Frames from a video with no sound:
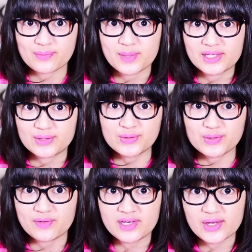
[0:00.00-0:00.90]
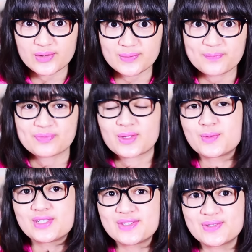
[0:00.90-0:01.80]
of making YouTube videos
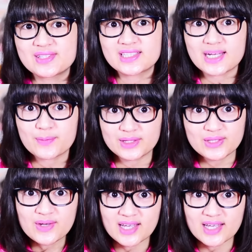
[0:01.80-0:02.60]
which is to interact with you